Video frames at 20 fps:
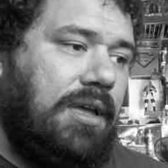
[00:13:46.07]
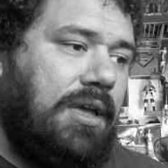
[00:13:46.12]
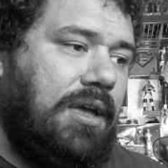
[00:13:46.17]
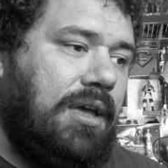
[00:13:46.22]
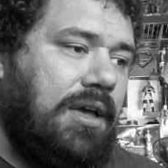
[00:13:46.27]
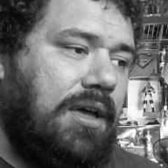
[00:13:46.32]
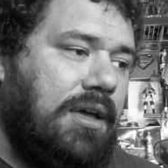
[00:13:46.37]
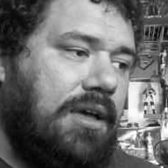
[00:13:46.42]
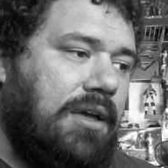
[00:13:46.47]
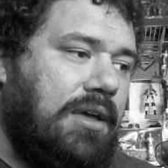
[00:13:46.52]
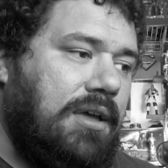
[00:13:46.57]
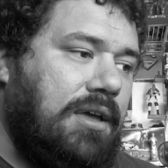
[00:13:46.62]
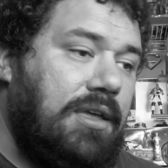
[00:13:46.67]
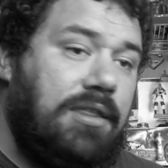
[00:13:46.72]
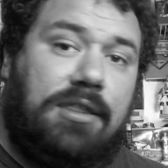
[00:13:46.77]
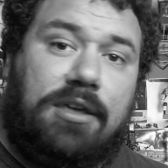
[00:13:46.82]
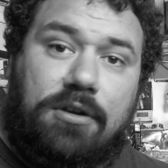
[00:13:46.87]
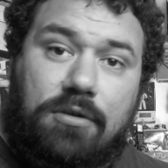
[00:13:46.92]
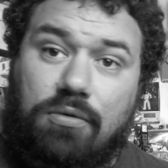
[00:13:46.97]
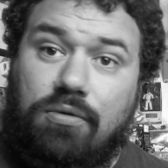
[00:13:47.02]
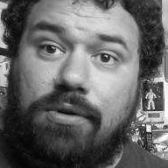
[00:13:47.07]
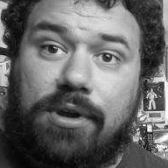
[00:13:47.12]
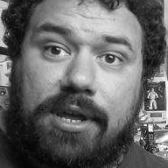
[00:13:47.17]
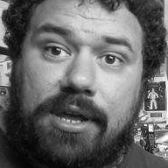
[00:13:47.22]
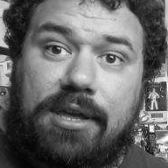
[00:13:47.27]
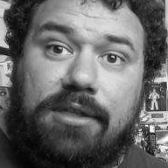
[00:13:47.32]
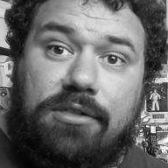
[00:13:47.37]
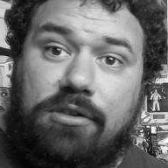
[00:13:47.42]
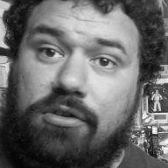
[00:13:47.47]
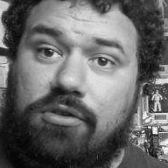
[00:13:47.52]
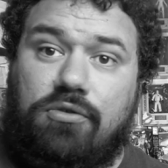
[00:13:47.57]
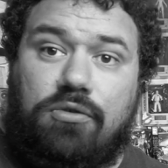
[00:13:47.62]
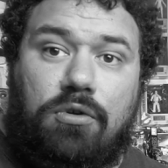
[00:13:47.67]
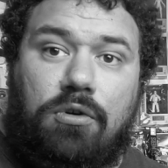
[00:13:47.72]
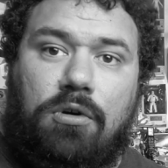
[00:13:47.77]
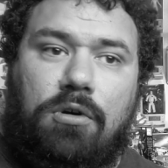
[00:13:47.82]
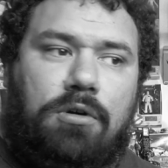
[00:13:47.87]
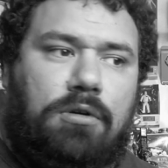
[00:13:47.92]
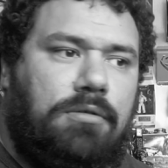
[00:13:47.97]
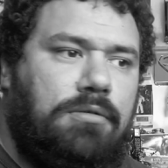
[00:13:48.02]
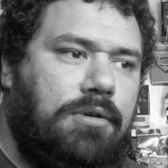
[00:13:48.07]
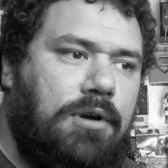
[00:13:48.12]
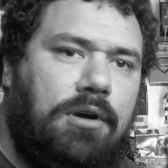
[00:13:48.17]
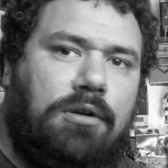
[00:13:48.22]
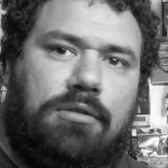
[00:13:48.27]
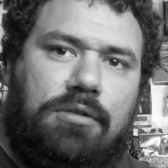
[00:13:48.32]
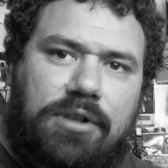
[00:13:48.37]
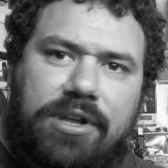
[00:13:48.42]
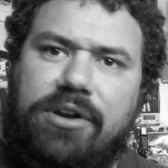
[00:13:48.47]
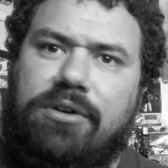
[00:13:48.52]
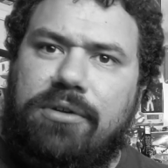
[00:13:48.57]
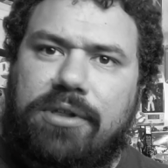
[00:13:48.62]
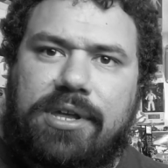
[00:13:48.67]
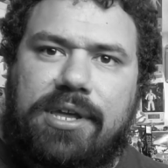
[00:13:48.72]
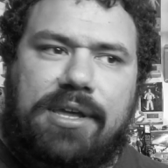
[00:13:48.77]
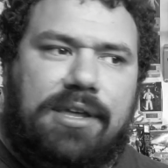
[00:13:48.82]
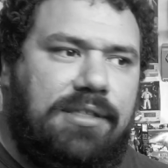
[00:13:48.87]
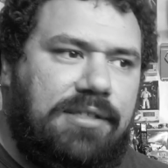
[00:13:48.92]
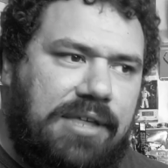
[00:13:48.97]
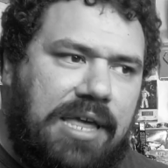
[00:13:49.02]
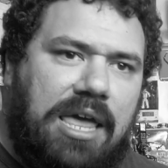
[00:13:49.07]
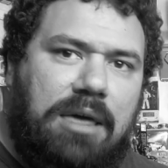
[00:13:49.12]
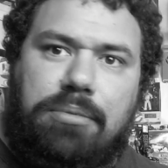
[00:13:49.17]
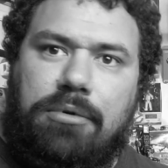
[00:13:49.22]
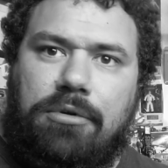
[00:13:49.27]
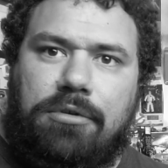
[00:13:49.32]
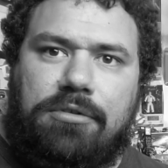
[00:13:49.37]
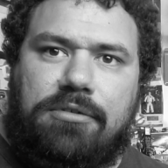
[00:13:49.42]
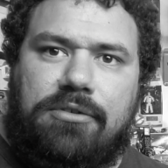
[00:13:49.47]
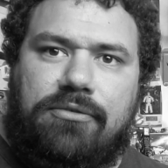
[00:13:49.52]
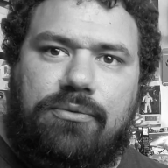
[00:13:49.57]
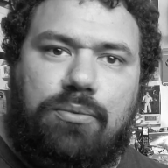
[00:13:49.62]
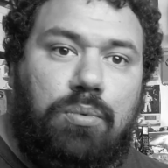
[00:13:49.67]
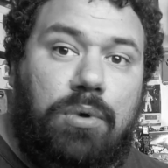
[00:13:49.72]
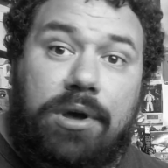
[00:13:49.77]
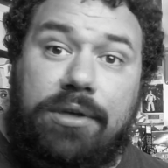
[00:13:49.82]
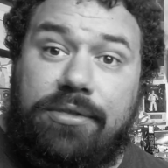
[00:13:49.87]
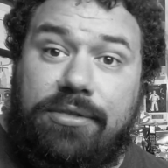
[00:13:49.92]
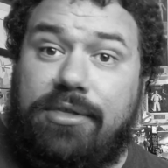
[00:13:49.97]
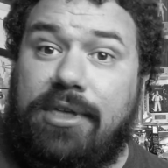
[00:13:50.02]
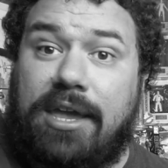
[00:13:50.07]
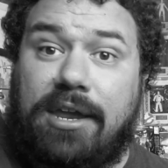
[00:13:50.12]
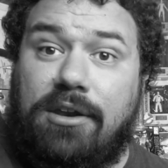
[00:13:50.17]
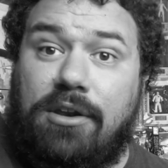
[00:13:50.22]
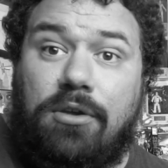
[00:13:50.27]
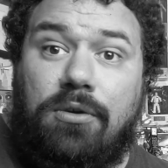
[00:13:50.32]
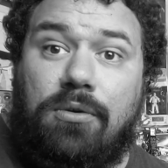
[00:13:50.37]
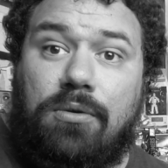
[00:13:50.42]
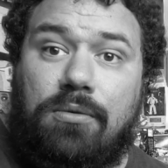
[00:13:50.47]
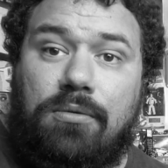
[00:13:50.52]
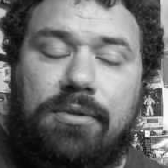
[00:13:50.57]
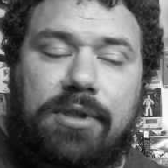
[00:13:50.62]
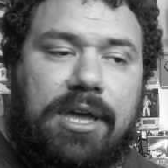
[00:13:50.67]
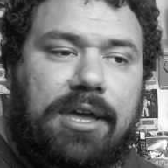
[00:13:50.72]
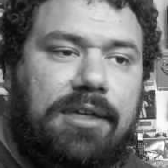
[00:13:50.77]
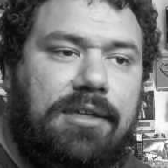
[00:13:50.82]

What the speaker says: And the Kree and the Skrull are literally examples of what they do.